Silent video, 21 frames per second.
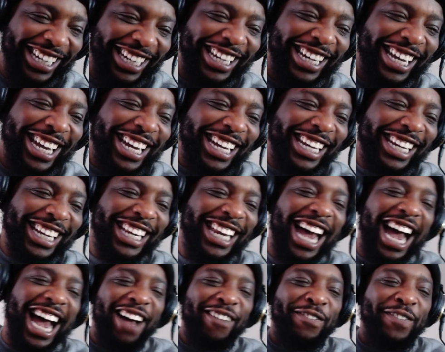get into.
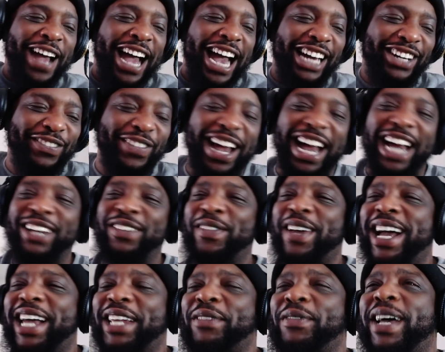Nah, facts.
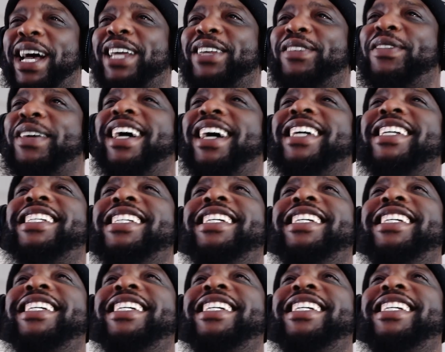Whatever